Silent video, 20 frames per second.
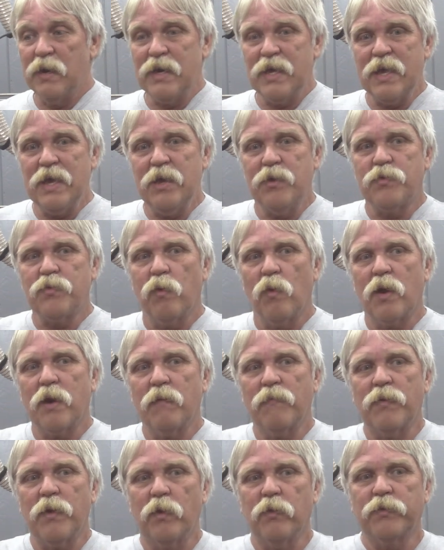But each
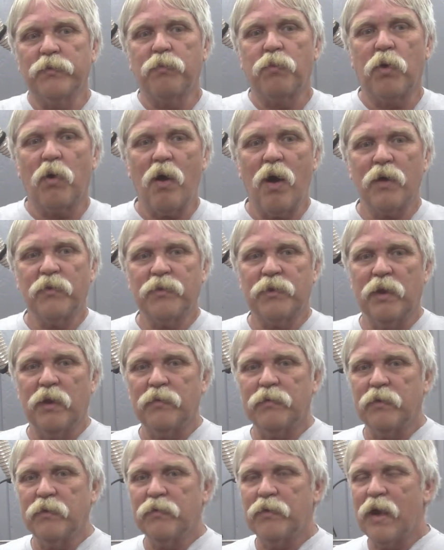one of those
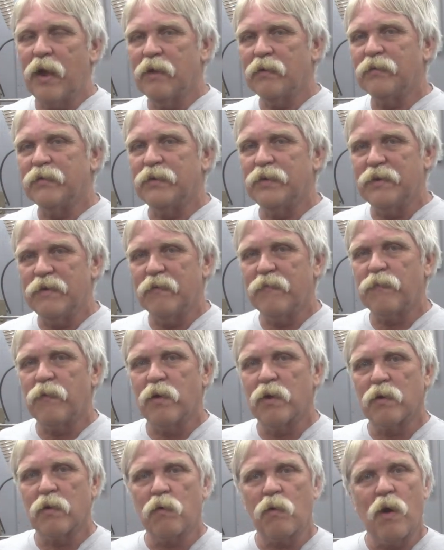processes has
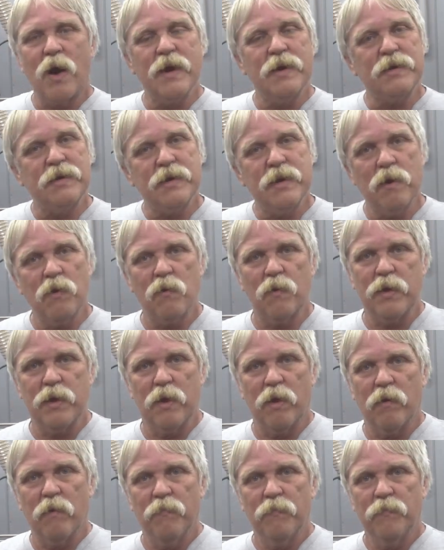different
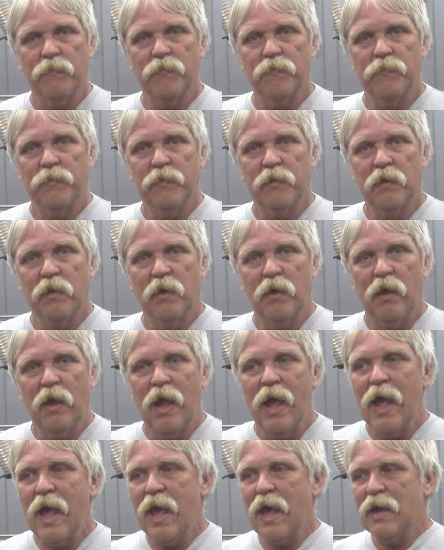criteria
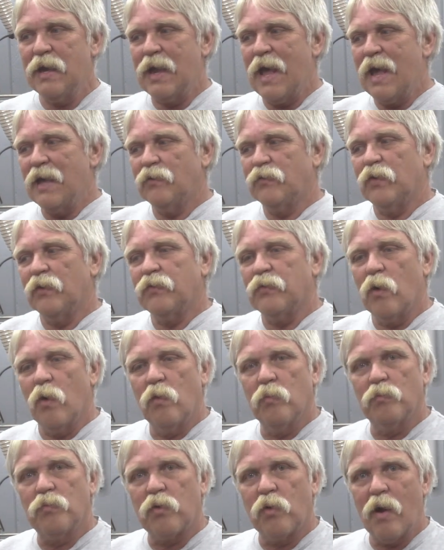and has its
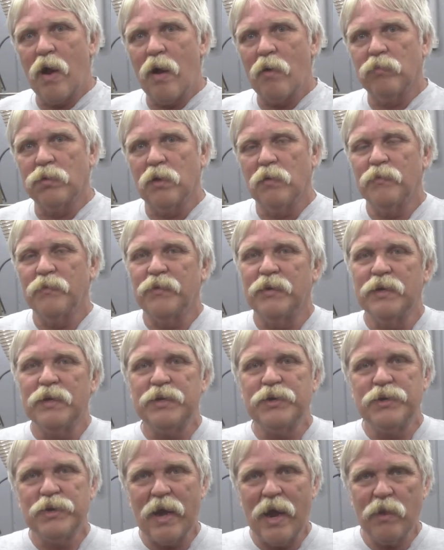own problems
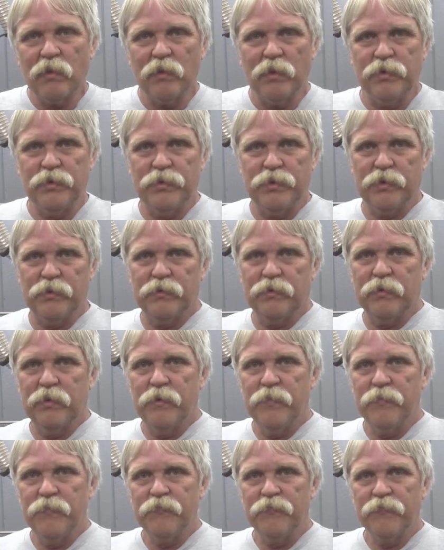and challenges.